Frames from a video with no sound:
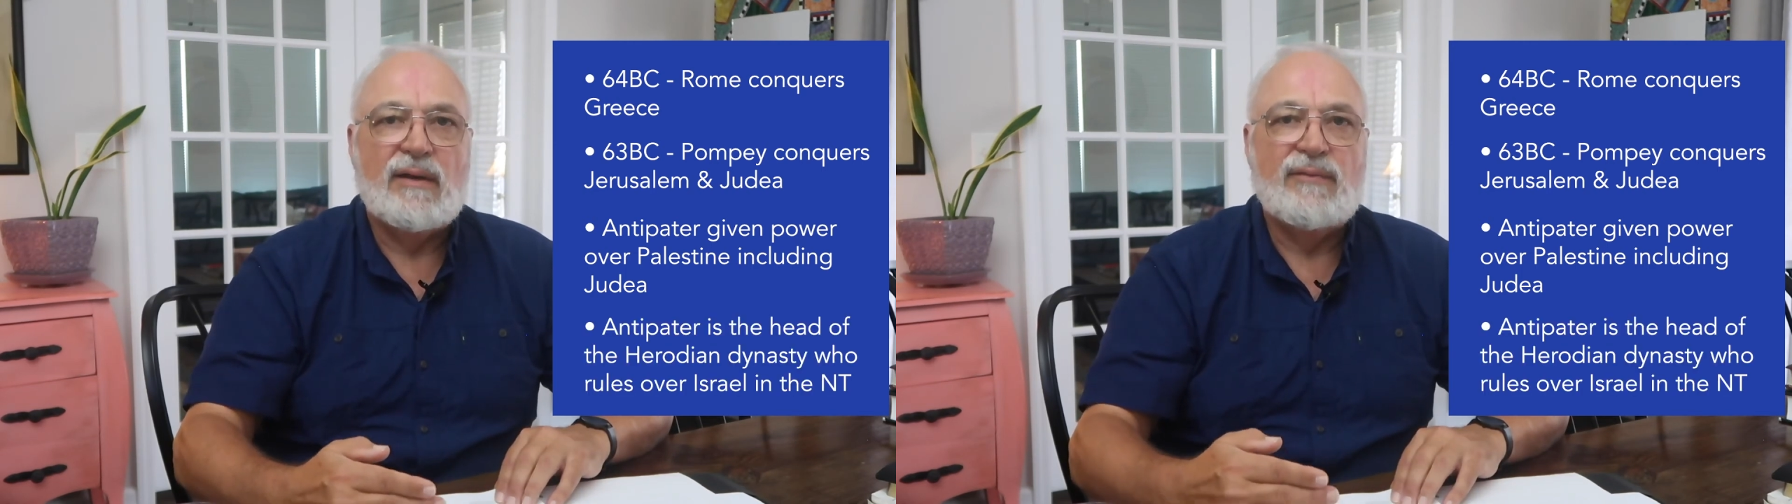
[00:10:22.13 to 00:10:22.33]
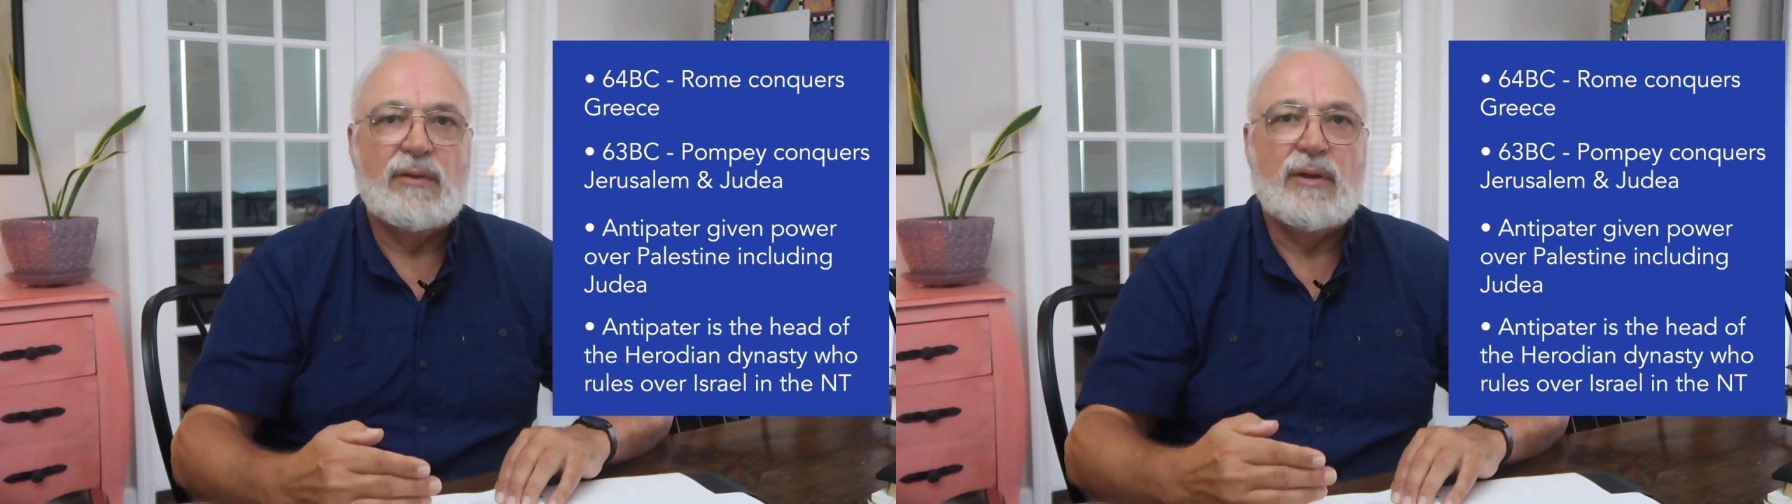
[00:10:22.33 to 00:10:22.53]

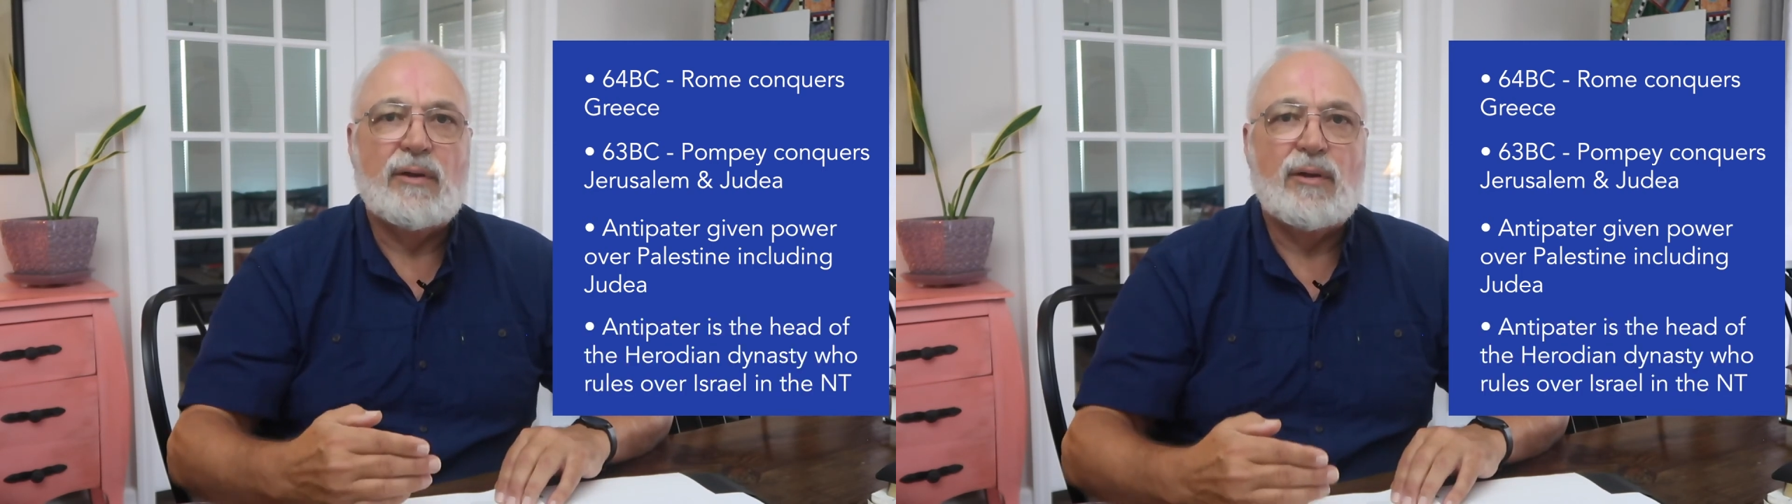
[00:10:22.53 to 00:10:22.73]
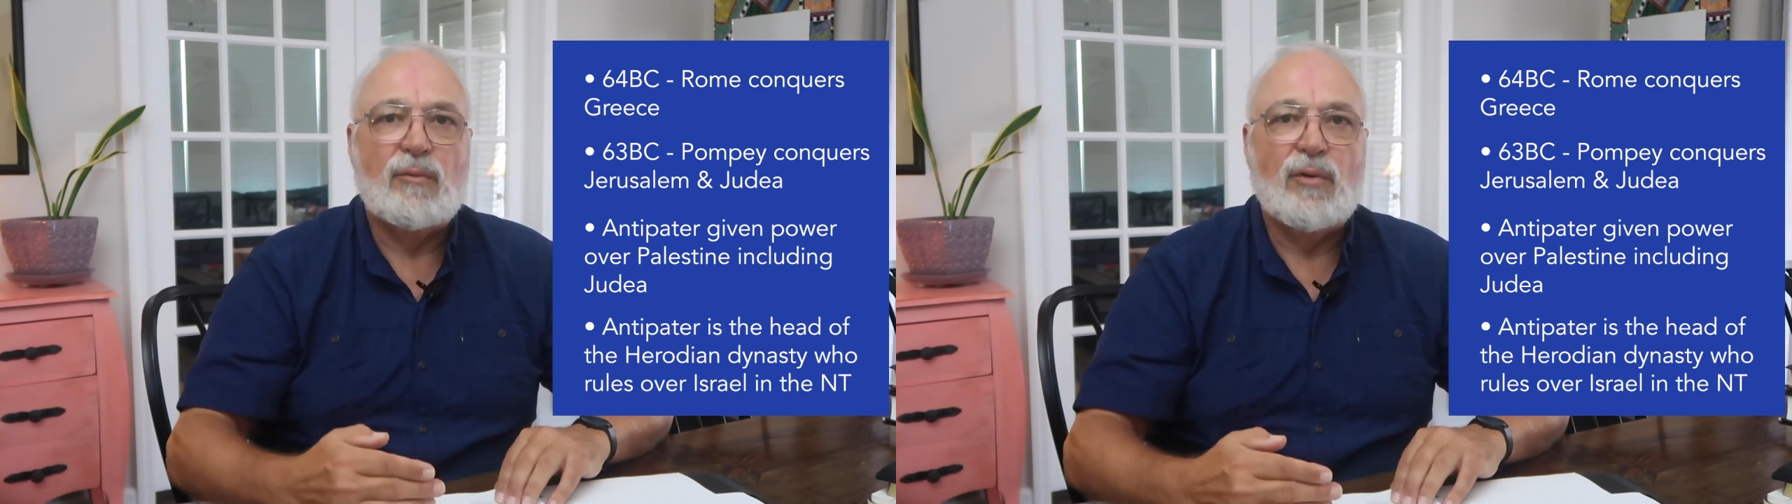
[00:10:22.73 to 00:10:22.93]
of
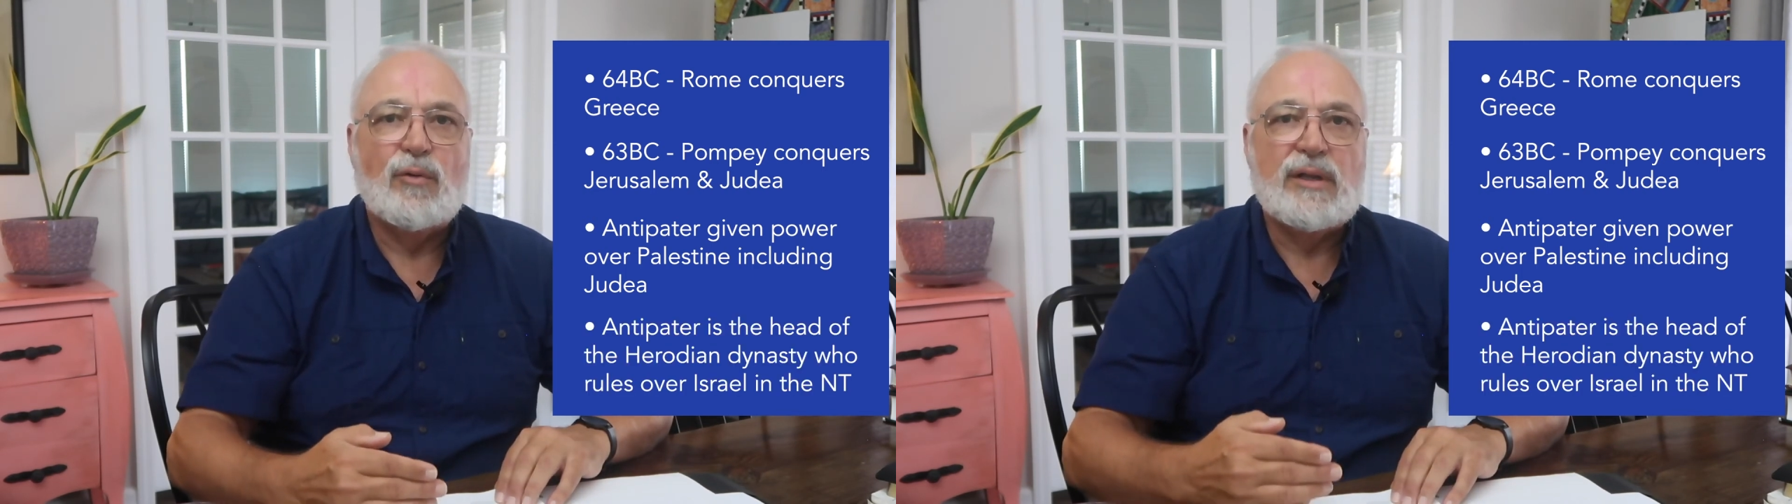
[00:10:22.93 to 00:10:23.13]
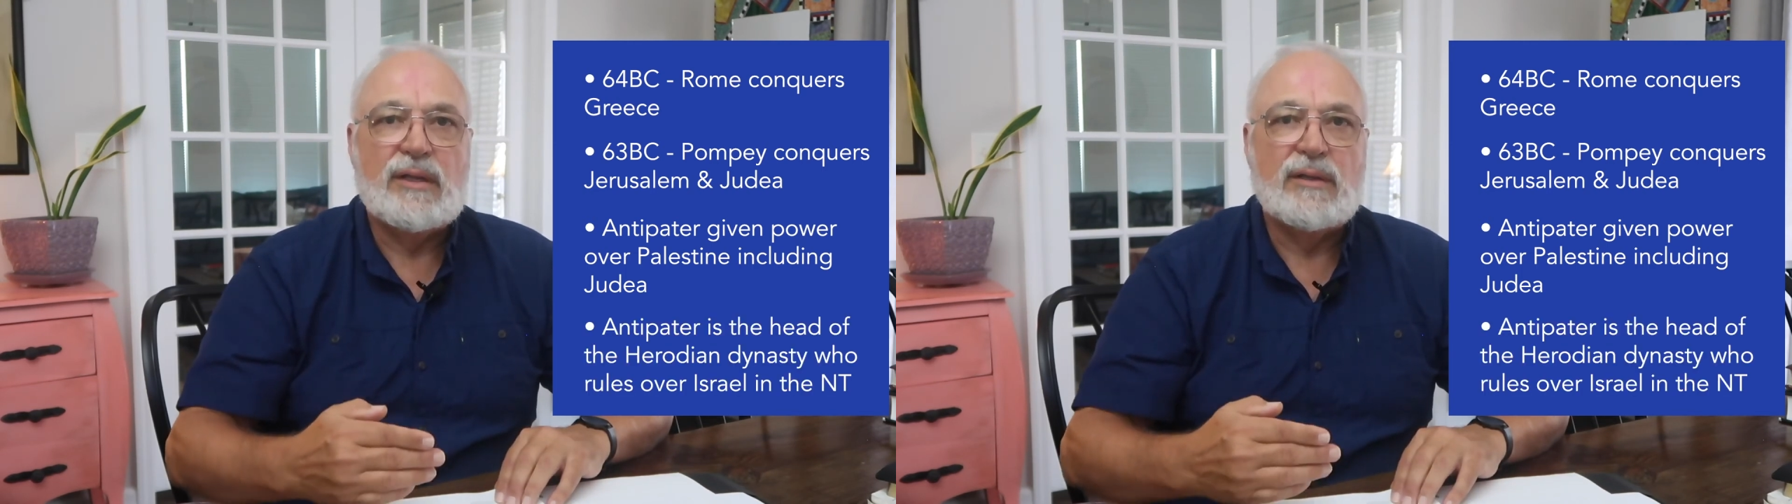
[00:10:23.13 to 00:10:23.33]
the
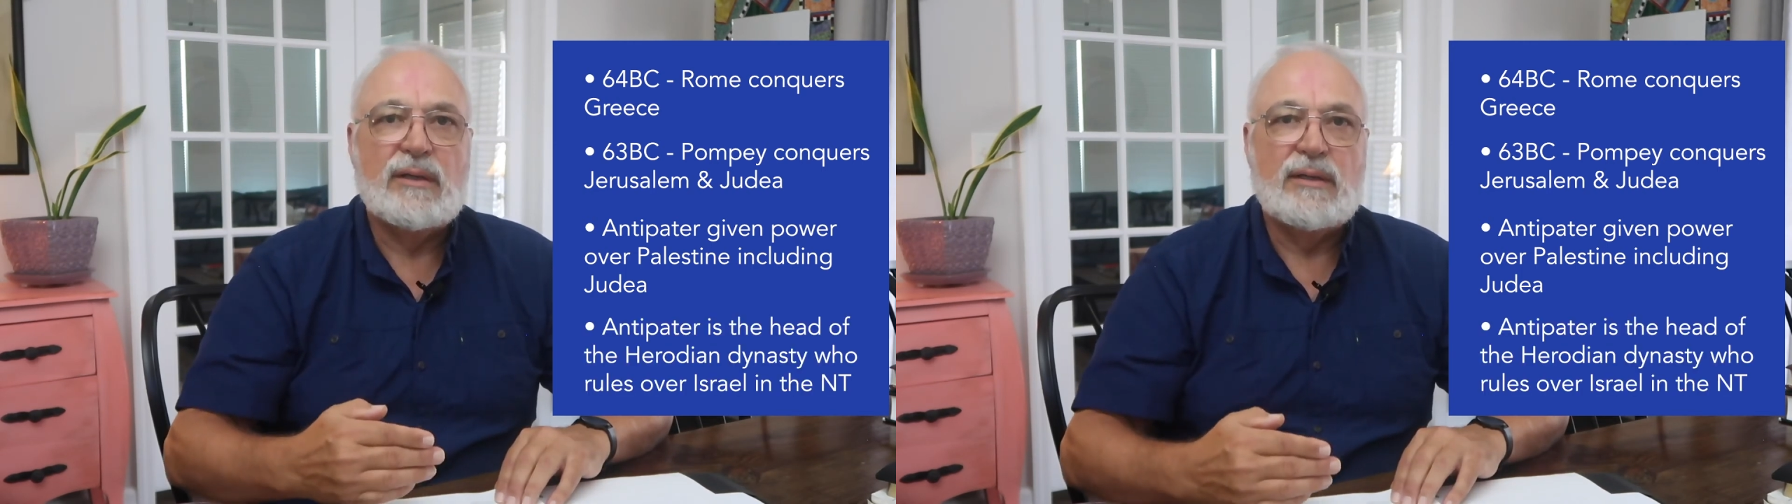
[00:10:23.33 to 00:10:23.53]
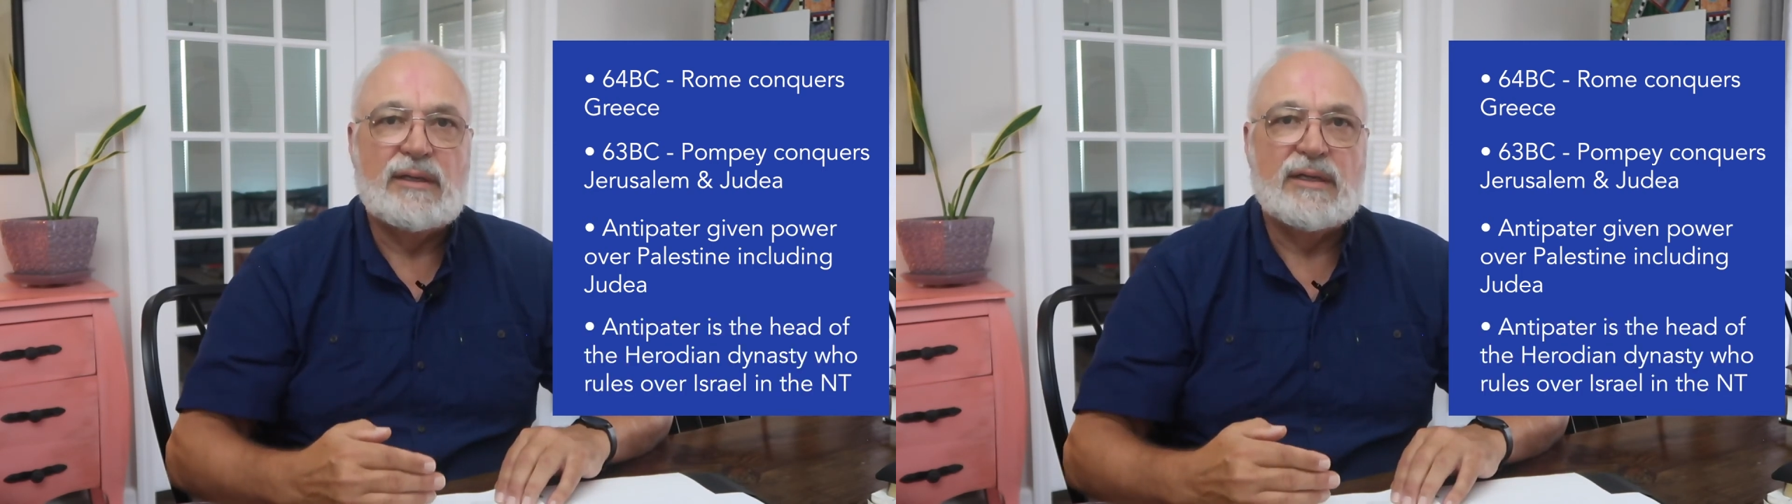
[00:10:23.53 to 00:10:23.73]

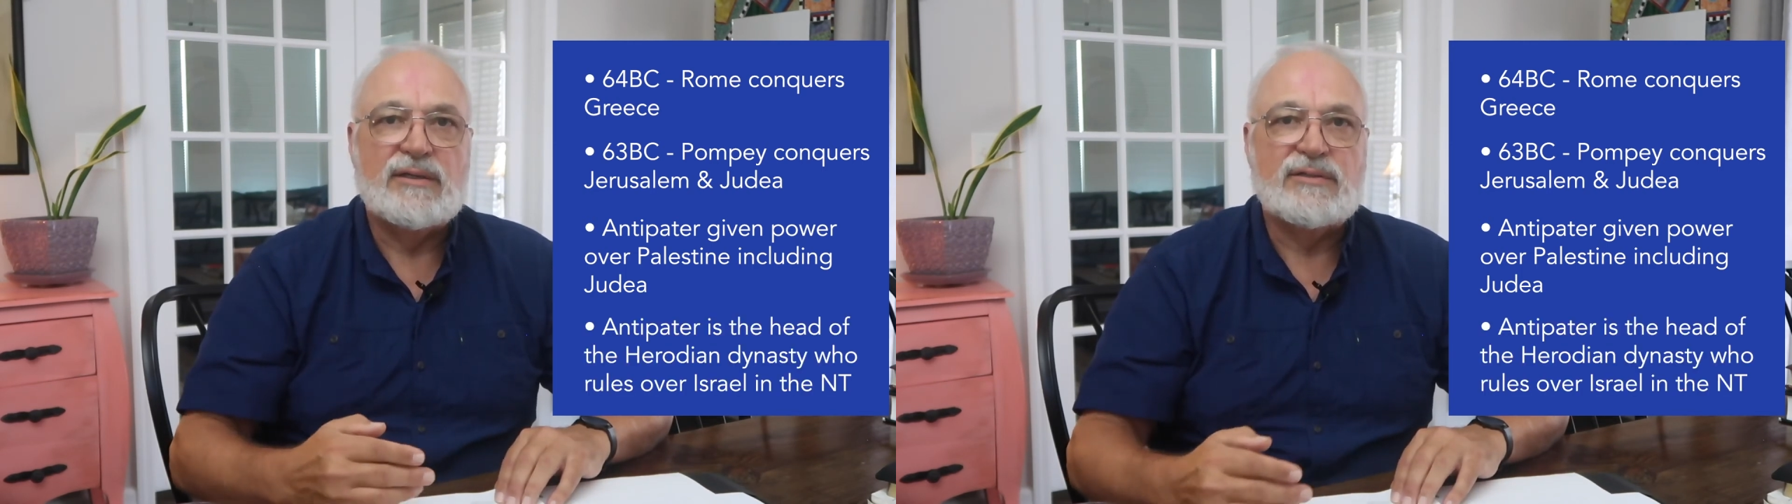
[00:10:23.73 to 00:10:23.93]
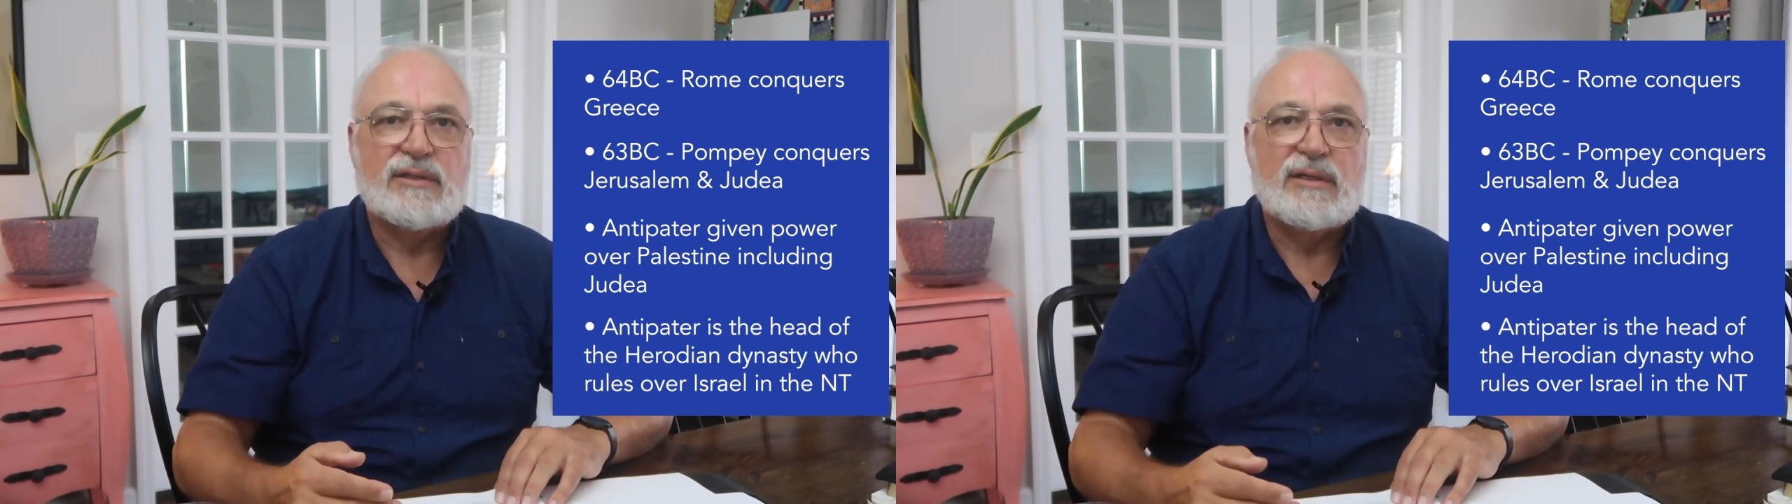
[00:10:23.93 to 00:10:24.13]
Herodian
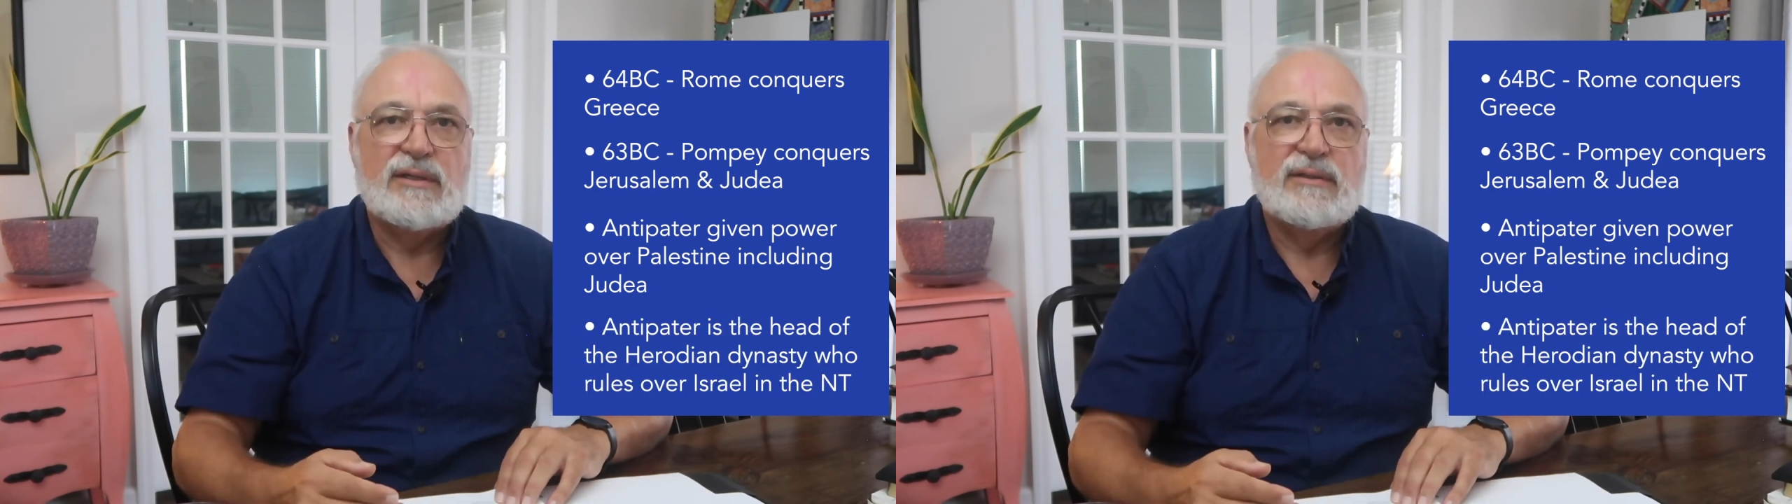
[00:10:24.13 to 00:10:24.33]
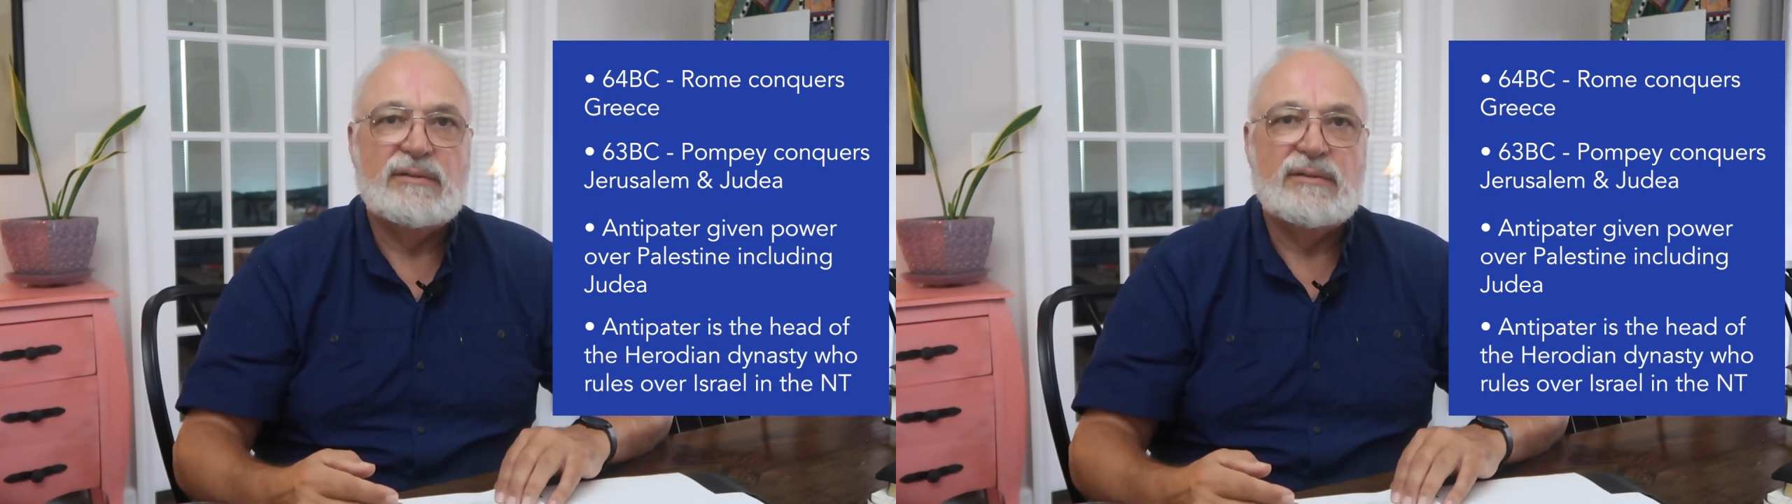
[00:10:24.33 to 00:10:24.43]
dynasty,